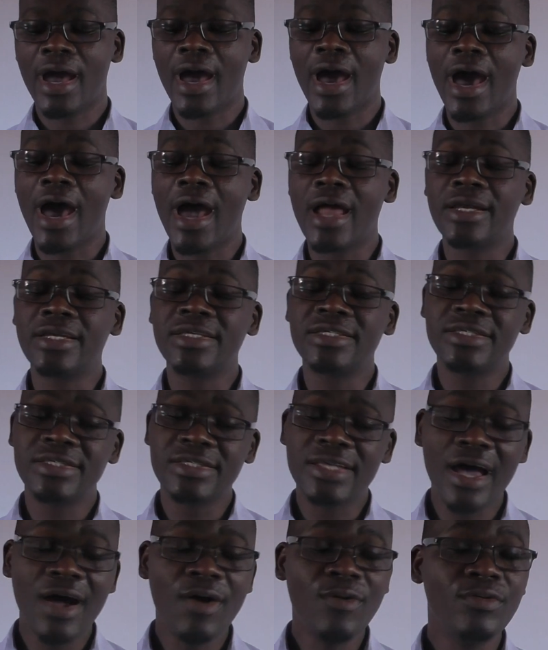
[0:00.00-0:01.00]
and
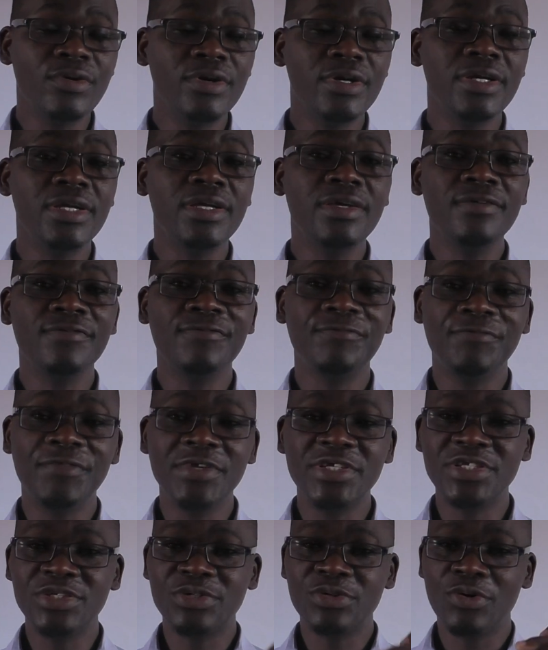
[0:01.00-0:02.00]
sound
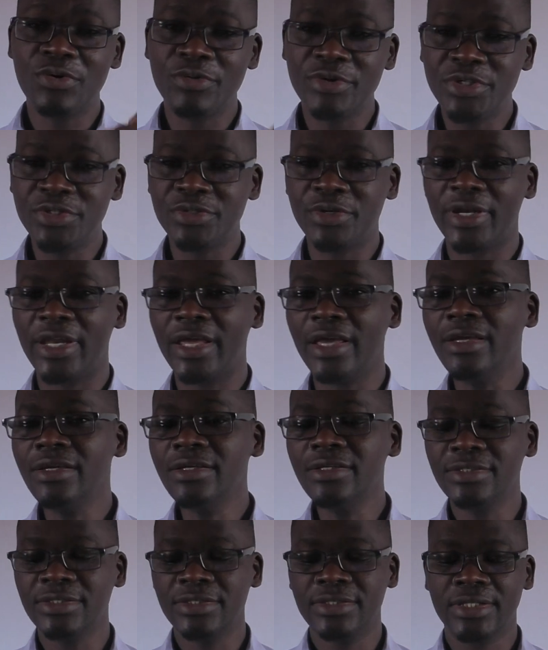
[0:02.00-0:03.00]
physical
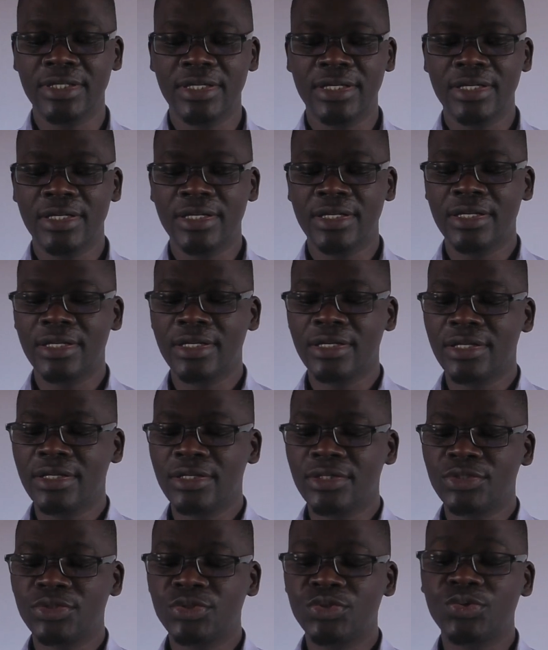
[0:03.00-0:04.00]
reasoning
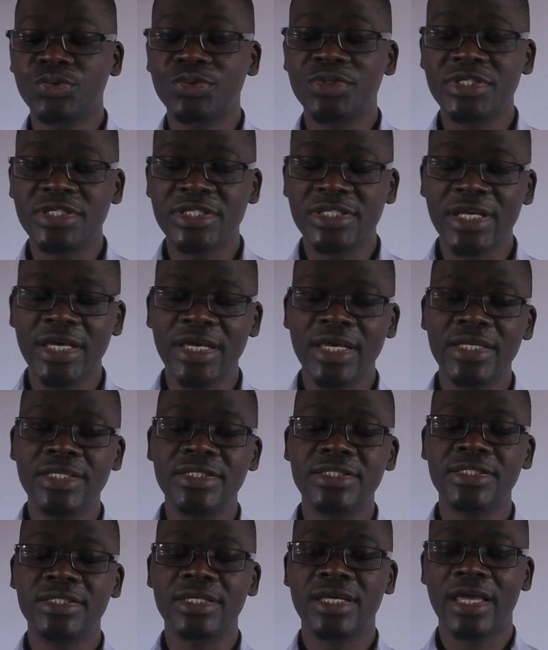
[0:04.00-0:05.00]
to
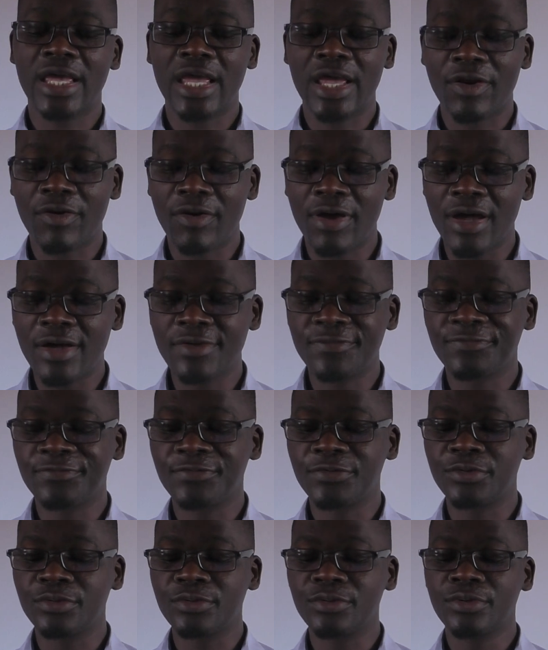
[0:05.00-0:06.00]
state a rough
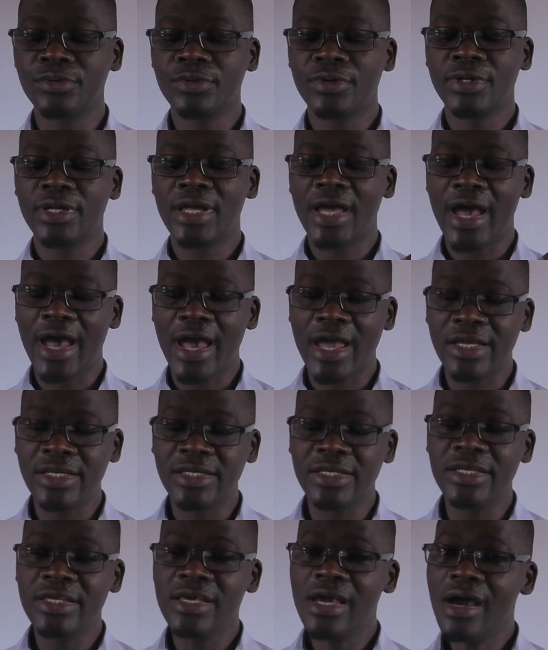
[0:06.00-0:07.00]

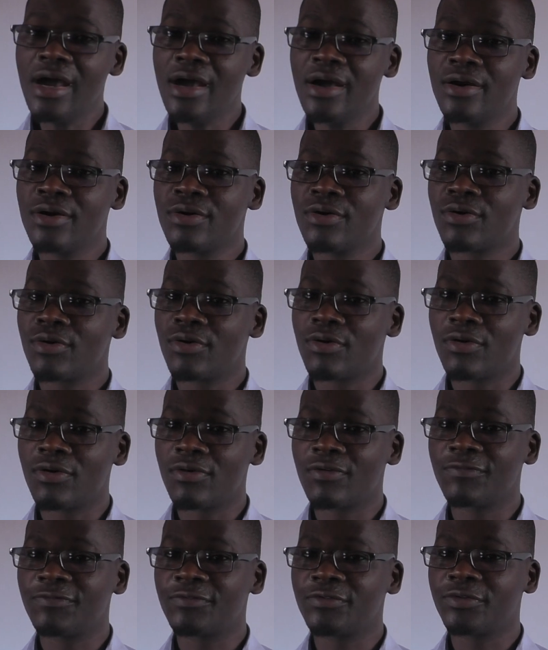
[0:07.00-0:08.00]
idea
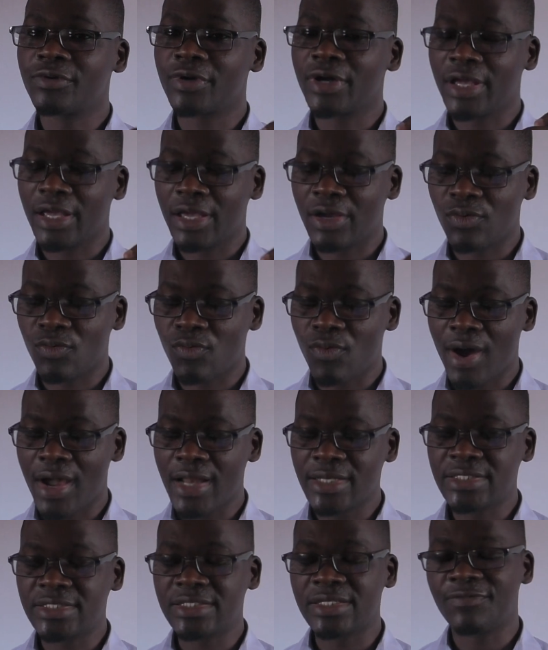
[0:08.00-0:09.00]
of a
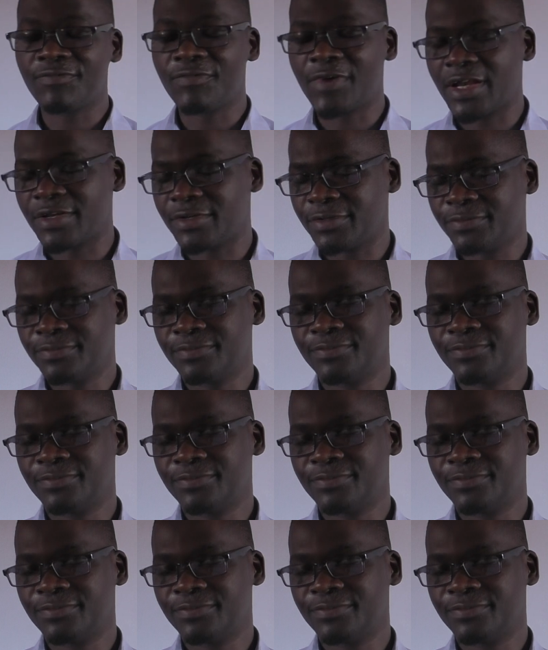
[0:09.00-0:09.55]
quantity value.